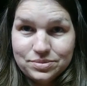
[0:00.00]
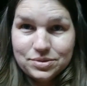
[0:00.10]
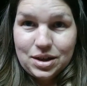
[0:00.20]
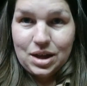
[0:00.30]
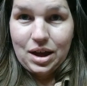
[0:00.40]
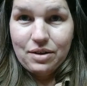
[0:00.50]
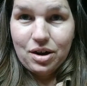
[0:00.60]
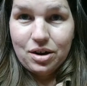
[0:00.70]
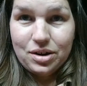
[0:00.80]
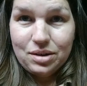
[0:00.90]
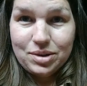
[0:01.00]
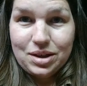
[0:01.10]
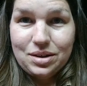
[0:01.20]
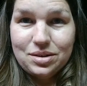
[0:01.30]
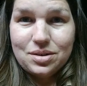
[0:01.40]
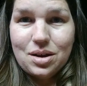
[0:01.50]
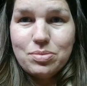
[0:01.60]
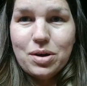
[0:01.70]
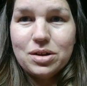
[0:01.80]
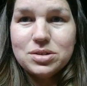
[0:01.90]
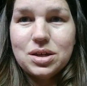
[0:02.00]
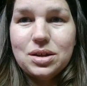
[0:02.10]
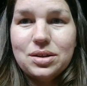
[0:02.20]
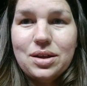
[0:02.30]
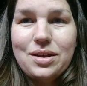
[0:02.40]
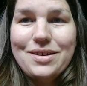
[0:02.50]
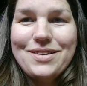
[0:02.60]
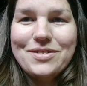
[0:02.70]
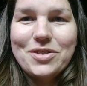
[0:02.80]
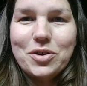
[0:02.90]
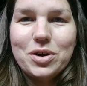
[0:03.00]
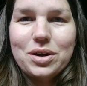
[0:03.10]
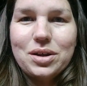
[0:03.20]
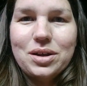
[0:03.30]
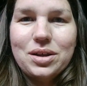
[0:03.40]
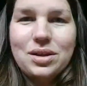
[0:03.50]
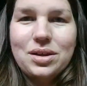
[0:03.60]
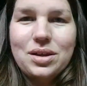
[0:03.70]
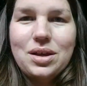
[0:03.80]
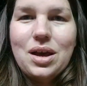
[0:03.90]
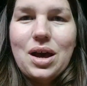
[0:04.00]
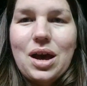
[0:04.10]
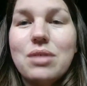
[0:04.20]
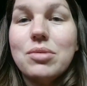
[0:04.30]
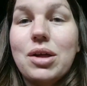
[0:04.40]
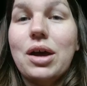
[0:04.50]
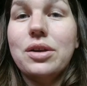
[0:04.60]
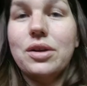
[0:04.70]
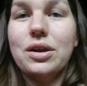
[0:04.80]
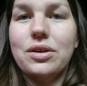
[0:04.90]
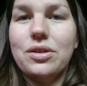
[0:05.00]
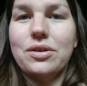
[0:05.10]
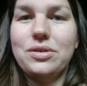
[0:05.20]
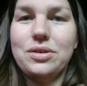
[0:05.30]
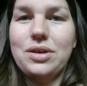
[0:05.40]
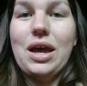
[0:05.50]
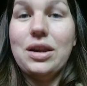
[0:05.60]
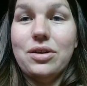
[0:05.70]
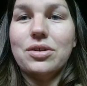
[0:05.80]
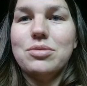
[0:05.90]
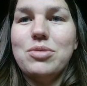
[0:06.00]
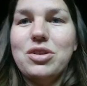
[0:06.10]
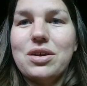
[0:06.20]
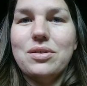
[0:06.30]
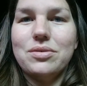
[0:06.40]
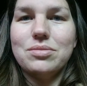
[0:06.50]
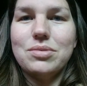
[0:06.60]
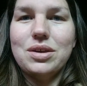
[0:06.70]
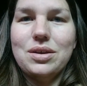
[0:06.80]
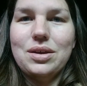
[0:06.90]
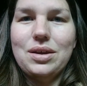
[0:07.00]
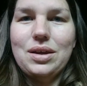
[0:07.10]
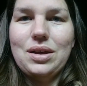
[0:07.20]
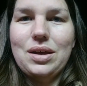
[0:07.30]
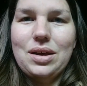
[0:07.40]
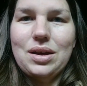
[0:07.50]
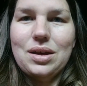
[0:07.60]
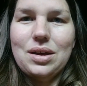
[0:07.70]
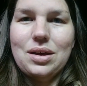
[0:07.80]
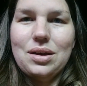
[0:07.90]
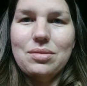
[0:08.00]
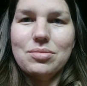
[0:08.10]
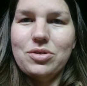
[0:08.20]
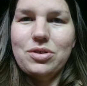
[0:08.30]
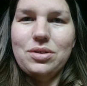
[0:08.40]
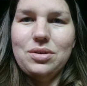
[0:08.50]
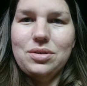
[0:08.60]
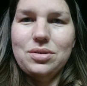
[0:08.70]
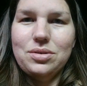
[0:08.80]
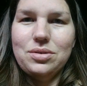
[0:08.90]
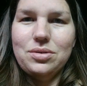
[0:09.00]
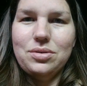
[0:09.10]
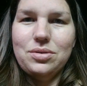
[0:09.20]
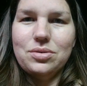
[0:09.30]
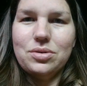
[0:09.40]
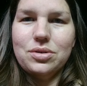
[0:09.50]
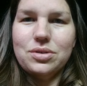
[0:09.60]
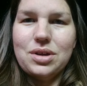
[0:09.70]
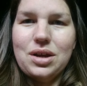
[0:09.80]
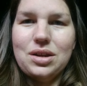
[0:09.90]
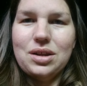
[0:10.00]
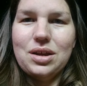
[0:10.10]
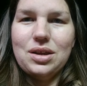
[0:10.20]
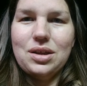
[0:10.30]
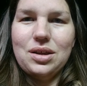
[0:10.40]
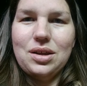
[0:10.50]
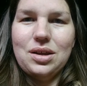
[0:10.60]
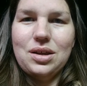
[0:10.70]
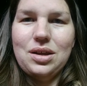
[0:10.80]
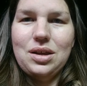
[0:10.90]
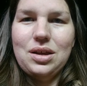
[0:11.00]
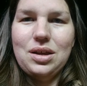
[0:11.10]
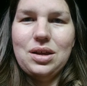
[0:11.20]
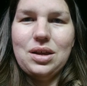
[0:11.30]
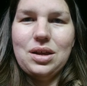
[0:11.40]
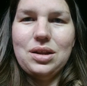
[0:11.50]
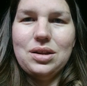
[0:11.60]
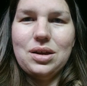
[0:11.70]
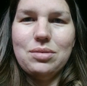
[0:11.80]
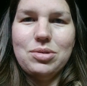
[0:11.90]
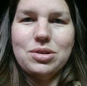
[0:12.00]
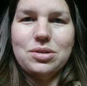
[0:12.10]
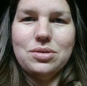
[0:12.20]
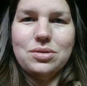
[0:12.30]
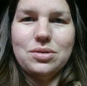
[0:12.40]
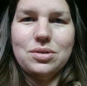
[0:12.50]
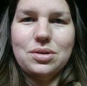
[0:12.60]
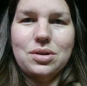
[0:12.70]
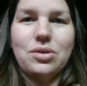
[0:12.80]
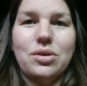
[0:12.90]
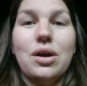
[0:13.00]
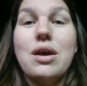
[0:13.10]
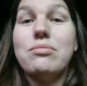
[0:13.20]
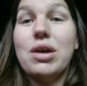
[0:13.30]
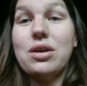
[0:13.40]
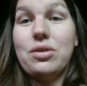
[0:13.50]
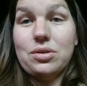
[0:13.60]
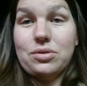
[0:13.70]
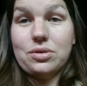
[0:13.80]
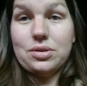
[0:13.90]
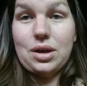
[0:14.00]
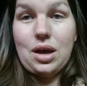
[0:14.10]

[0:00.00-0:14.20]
and I have a hard time seeing, so I apologize for it. I am glad you're here though, and you're communicating with me. I am going to Quartzsite anytime soon. Oh, am I going to Quartzsite?